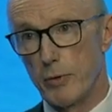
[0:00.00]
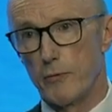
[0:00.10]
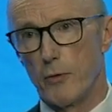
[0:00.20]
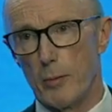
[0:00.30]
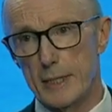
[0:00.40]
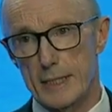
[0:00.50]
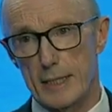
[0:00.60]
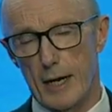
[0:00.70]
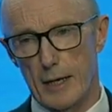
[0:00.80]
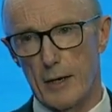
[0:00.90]
performance
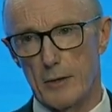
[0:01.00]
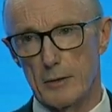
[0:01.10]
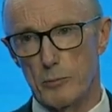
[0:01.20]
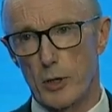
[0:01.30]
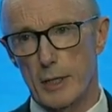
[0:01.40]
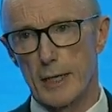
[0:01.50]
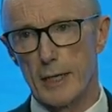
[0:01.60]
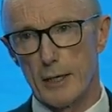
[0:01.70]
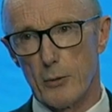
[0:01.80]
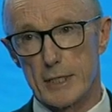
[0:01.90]
in our loan book
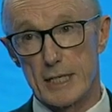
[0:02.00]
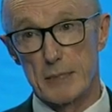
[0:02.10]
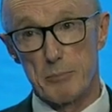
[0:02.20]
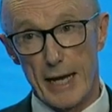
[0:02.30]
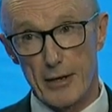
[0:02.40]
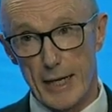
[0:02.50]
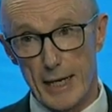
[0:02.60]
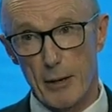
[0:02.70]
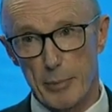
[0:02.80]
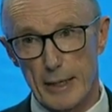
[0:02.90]
which is better
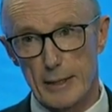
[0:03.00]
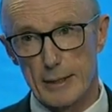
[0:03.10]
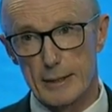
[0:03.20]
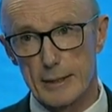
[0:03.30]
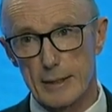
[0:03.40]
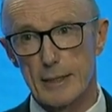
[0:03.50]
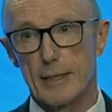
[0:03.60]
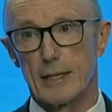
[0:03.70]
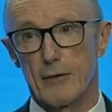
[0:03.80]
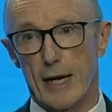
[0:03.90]
than our peers,
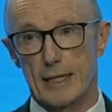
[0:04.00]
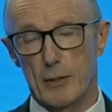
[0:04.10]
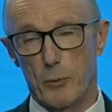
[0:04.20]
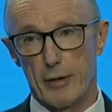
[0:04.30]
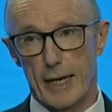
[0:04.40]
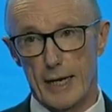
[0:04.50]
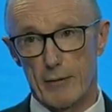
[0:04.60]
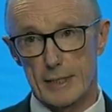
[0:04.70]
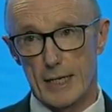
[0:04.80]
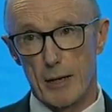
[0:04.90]
the fact that we're at
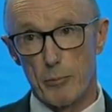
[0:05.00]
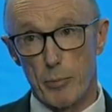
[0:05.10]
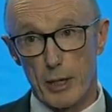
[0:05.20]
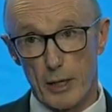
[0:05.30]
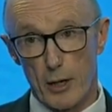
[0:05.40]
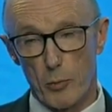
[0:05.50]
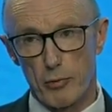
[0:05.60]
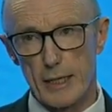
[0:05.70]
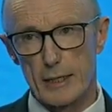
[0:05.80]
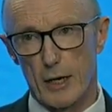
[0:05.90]
levels that are below
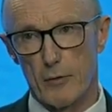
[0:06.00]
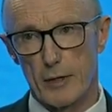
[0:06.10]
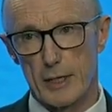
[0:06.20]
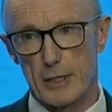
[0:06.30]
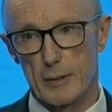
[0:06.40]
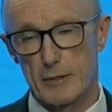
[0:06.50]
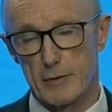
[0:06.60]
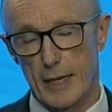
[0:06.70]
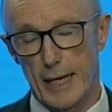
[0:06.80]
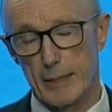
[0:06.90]
pre-COVID in terms of
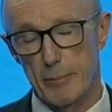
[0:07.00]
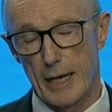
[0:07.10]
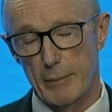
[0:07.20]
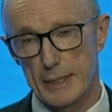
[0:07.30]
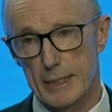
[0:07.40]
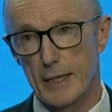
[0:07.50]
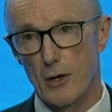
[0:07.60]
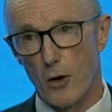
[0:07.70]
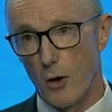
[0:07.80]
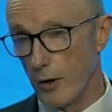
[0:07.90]
delayed payments,
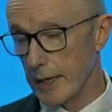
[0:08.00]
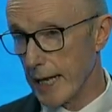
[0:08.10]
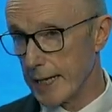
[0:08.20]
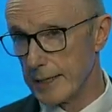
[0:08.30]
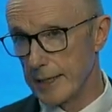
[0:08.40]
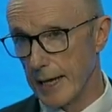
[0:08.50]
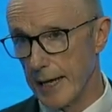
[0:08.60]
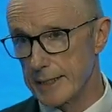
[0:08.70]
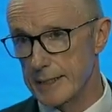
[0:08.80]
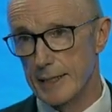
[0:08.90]
all that
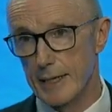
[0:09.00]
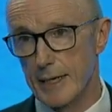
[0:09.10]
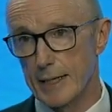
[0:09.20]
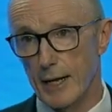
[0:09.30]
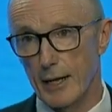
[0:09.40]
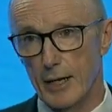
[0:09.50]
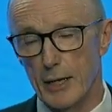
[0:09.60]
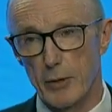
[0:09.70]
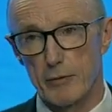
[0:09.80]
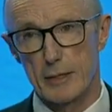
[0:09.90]
indicates that
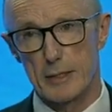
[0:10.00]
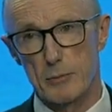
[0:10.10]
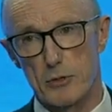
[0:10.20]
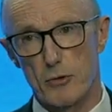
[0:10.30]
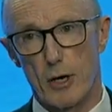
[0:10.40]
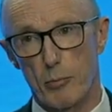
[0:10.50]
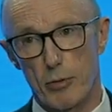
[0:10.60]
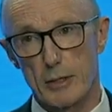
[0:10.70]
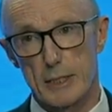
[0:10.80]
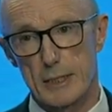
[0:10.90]
clearly we've got some strong
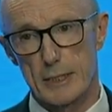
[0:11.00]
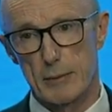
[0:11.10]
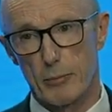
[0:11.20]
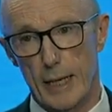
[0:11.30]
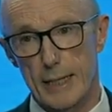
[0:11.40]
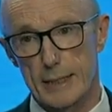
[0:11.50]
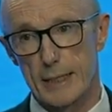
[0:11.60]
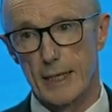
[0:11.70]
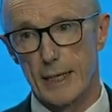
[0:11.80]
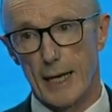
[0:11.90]
processes in place,